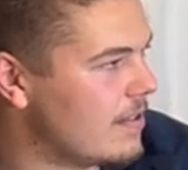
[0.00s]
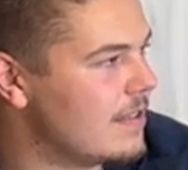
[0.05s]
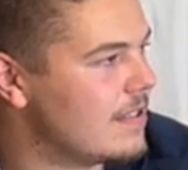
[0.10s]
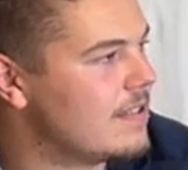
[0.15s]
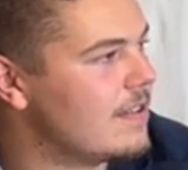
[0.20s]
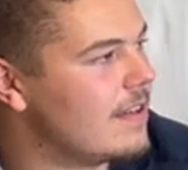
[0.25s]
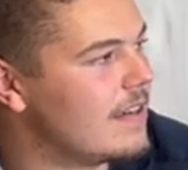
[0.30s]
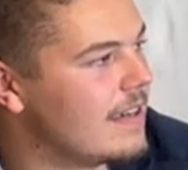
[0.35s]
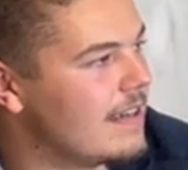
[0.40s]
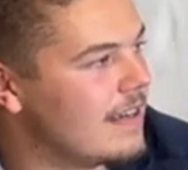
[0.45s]
It's
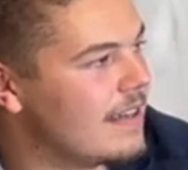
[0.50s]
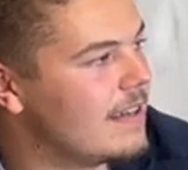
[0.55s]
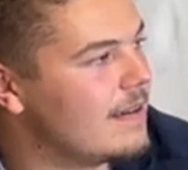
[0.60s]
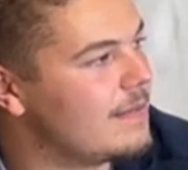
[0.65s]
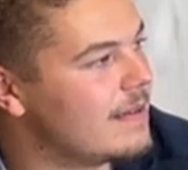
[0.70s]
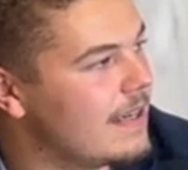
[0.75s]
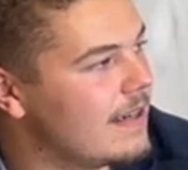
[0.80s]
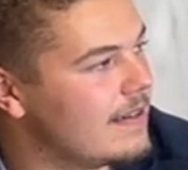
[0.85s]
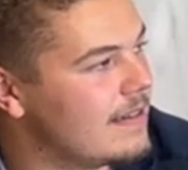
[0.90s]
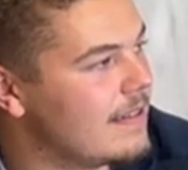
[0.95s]
all going to come
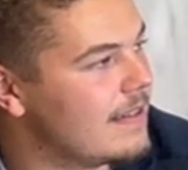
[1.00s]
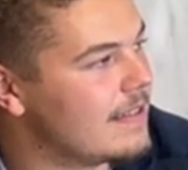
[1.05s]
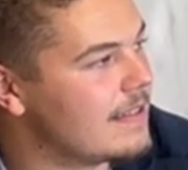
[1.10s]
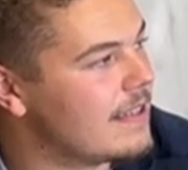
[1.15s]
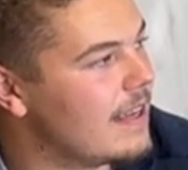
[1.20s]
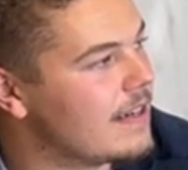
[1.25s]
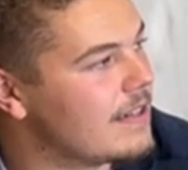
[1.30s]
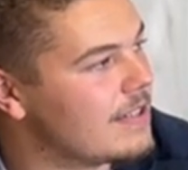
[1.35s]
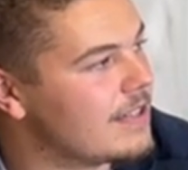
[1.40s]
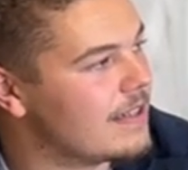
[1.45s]
down to the
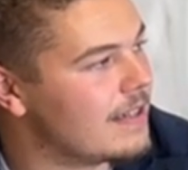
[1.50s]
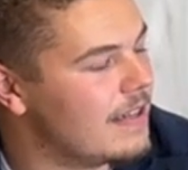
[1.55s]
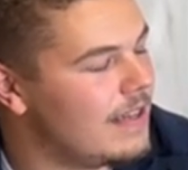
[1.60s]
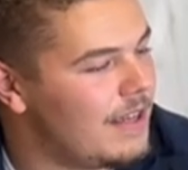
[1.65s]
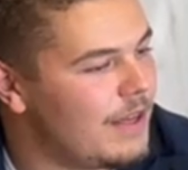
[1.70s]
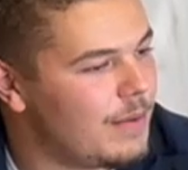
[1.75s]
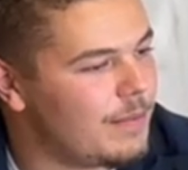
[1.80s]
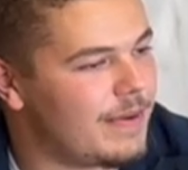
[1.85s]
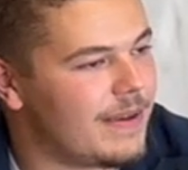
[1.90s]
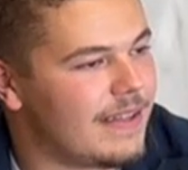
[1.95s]
section,
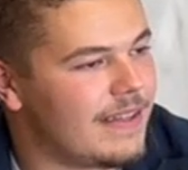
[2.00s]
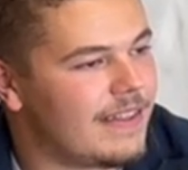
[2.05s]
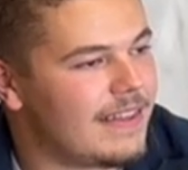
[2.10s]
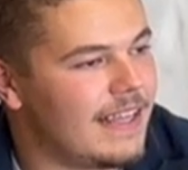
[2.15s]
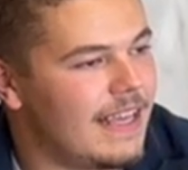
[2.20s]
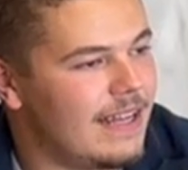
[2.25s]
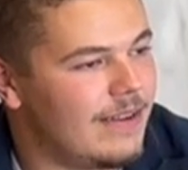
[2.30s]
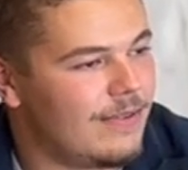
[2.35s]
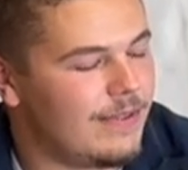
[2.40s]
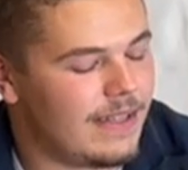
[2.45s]
but
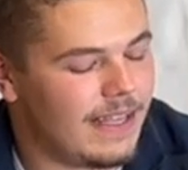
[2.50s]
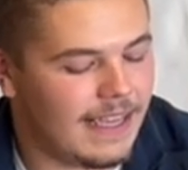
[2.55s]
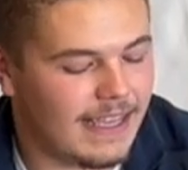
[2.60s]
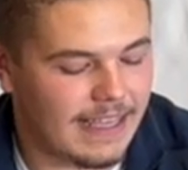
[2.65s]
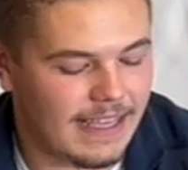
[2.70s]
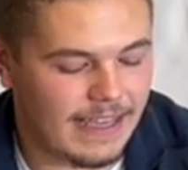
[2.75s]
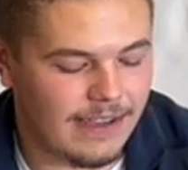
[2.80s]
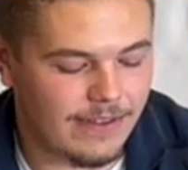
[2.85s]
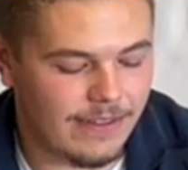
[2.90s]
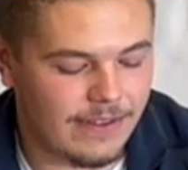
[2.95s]
they don't like
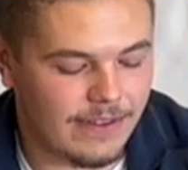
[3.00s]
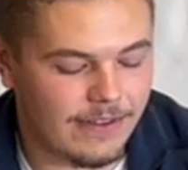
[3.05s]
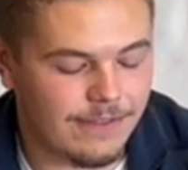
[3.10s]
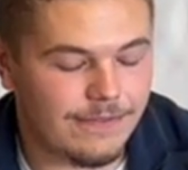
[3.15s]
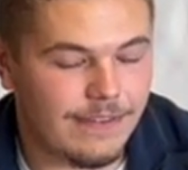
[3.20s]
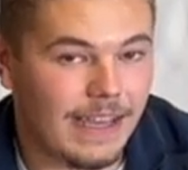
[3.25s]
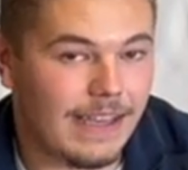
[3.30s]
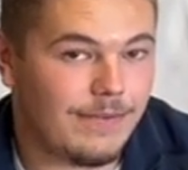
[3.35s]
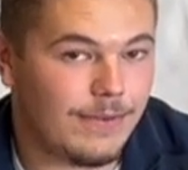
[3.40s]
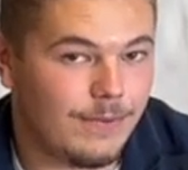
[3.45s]
how they're a
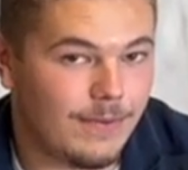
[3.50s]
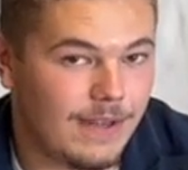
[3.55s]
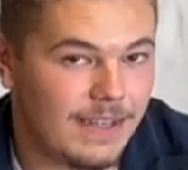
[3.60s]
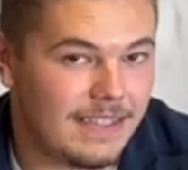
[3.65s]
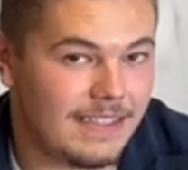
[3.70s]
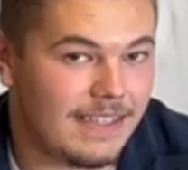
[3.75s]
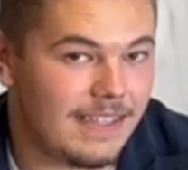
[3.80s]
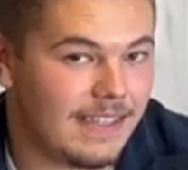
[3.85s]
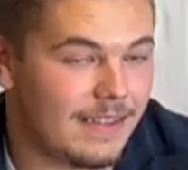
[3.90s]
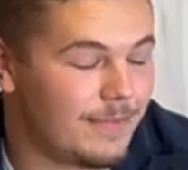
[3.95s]
5-1
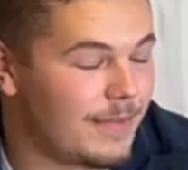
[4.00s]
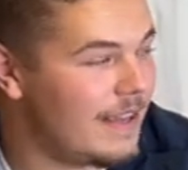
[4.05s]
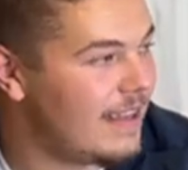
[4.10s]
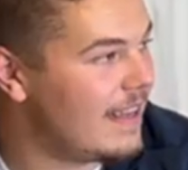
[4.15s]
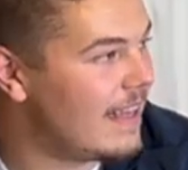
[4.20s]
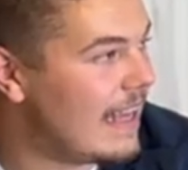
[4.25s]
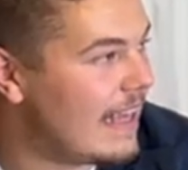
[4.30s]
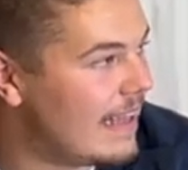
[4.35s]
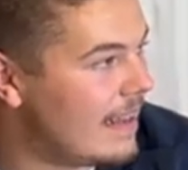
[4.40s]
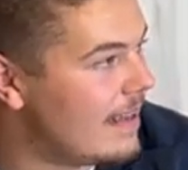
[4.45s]
team
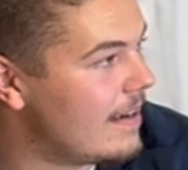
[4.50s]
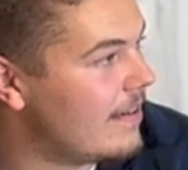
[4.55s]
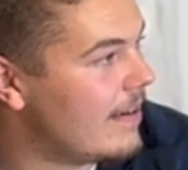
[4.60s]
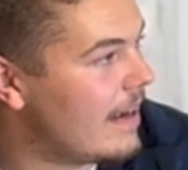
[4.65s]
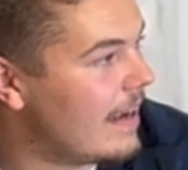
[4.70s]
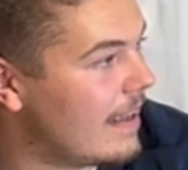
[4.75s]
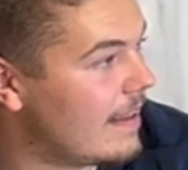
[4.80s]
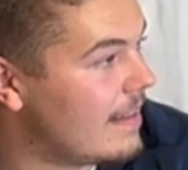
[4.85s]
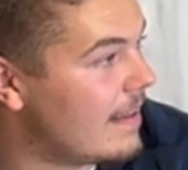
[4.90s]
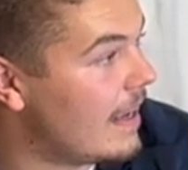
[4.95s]
and they're
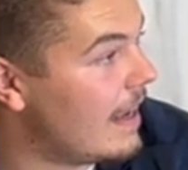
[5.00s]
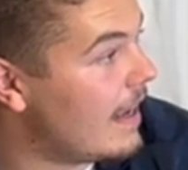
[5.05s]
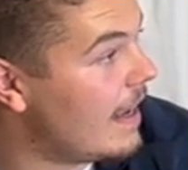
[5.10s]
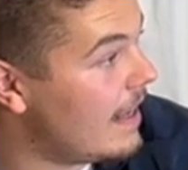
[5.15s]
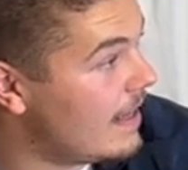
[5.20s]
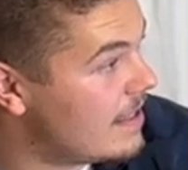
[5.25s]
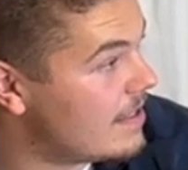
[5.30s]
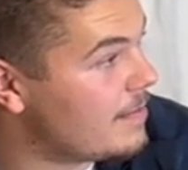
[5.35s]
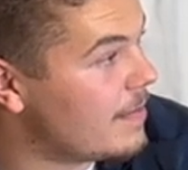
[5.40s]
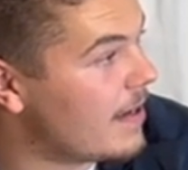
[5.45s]
at the
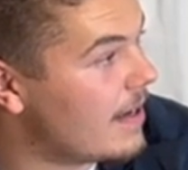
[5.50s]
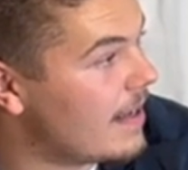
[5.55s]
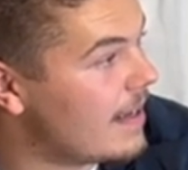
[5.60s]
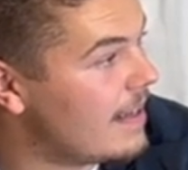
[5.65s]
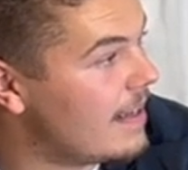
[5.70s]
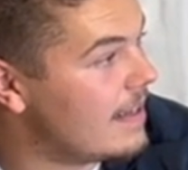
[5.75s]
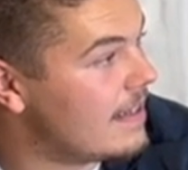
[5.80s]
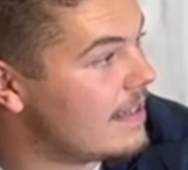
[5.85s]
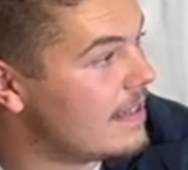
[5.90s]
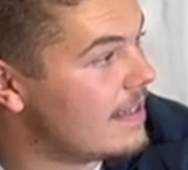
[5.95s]
8th spot
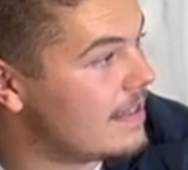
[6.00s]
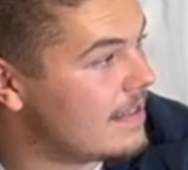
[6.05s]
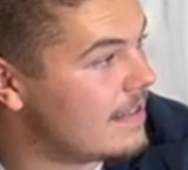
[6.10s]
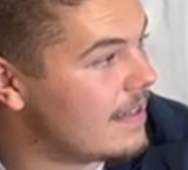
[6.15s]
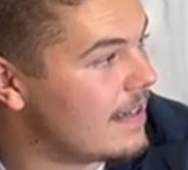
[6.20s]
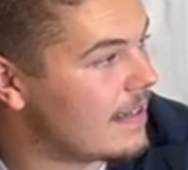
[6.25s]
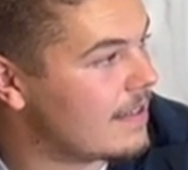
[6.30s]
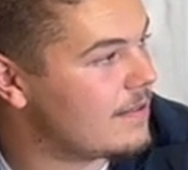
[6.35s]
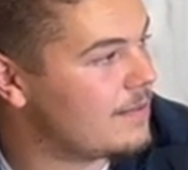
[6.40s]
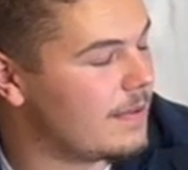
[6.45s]
in
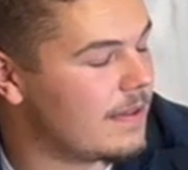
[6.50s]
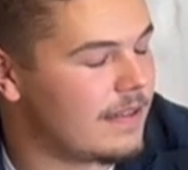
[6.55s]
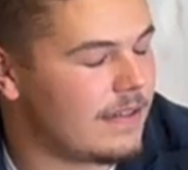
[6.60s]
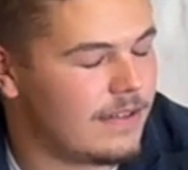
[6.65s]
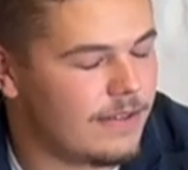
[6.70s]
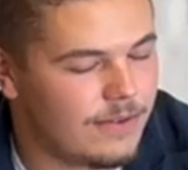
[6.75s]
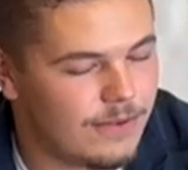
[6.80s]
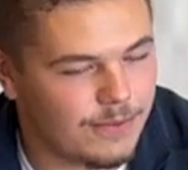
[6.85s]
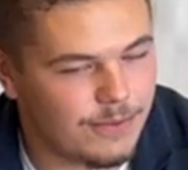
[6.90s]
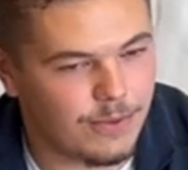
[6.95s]
D6. With the
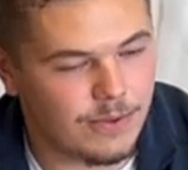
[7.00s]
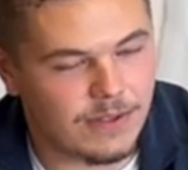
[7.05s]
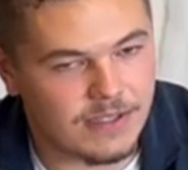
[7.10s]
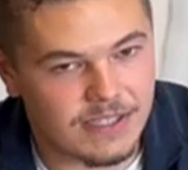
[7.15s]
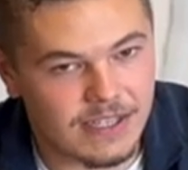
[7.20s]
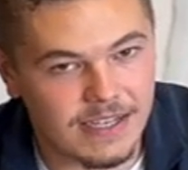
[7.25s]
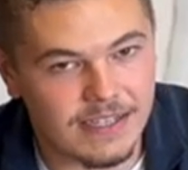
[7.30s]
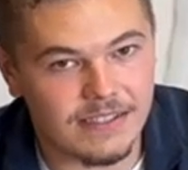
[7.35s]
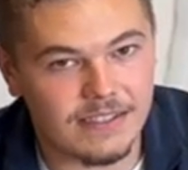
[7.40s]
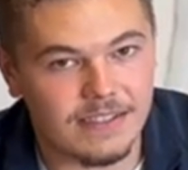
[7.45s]
new rule
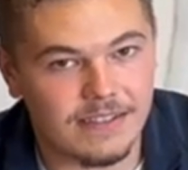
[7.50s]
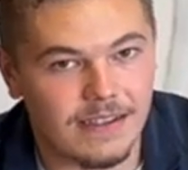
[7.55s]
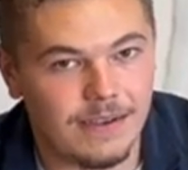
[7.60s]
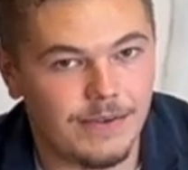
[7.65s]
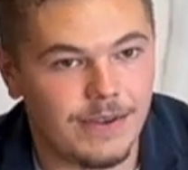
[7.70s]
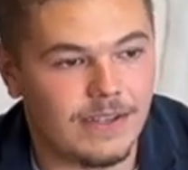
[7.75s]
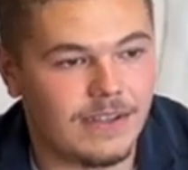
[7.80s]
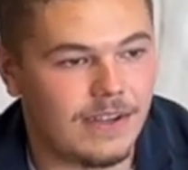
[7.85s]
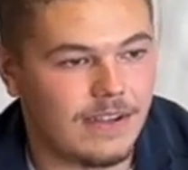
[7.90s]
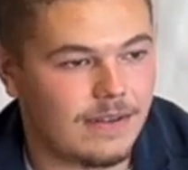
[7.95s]
changes that
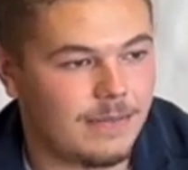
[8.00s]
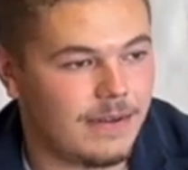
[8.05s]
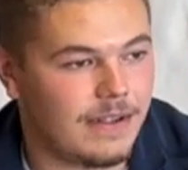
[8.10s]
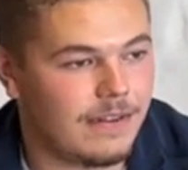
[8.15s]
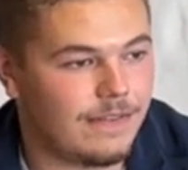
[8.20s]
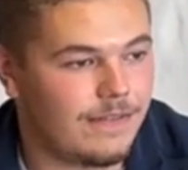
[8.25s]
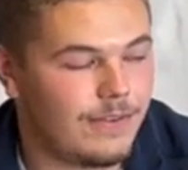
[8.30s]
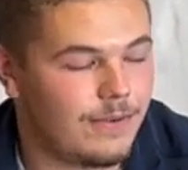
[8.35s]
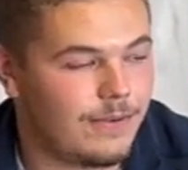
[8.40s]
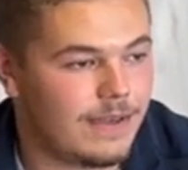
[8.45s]
we talked about a
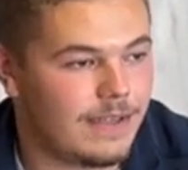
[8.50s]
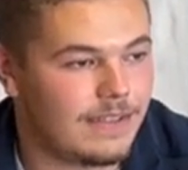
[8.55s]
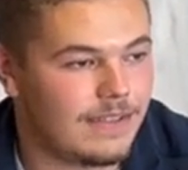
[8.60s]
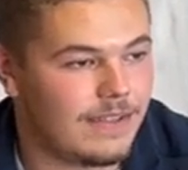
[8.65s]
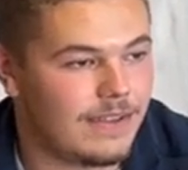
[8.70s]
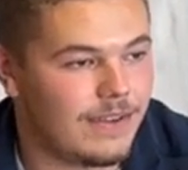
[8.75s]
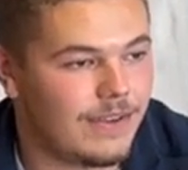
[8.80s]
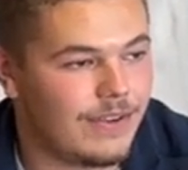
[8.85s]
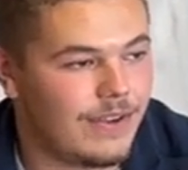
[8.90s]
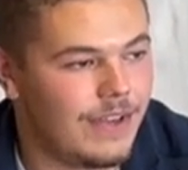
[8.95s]
few weeks
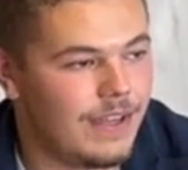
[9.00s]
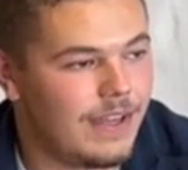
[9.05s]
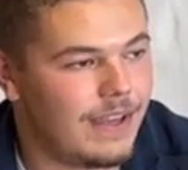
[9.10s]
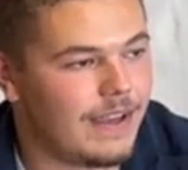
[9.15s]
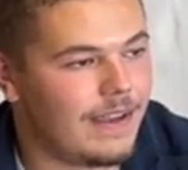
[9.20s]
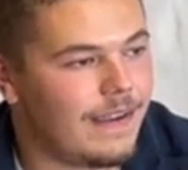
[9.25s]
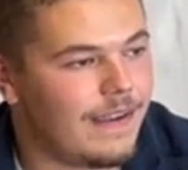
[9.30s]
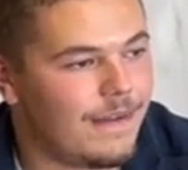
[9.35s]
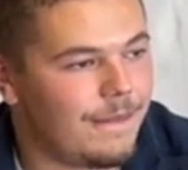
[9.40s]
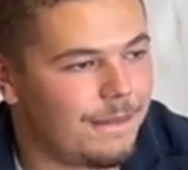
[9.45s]
ago,
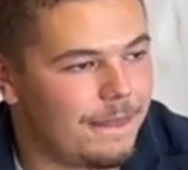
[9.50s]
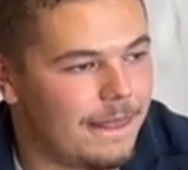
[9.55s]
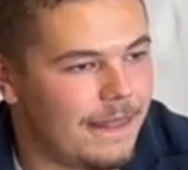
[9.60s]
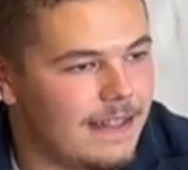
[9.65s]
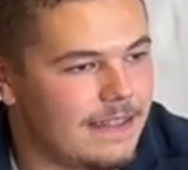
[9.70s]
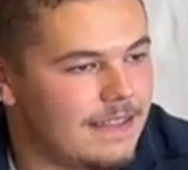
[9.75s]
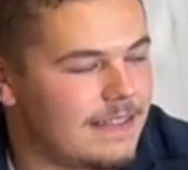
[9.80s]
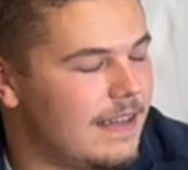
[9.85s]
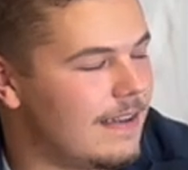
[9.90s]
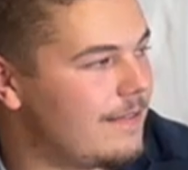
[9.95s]

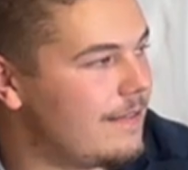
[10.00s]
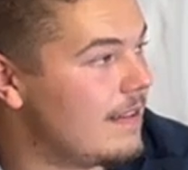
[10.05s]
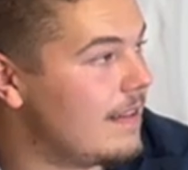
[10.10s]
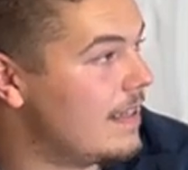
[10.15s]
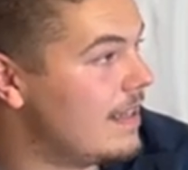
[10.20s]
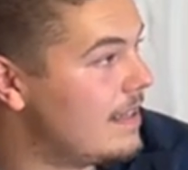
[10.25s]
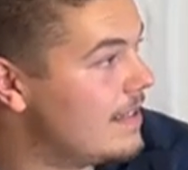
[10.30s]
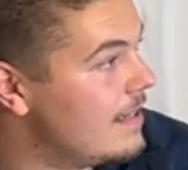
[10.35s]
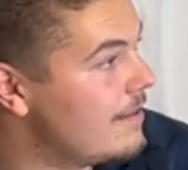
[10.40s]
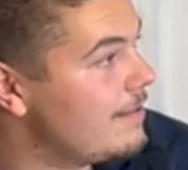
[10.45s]
it's
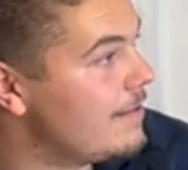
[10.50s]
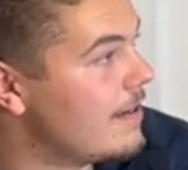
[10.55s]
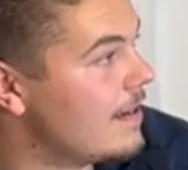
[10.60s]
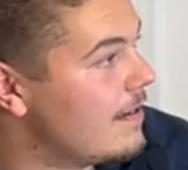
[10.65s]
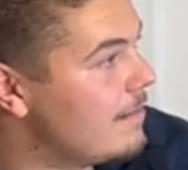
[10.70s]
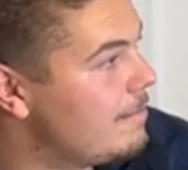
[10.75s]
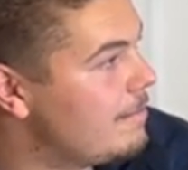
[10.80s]
definitely different.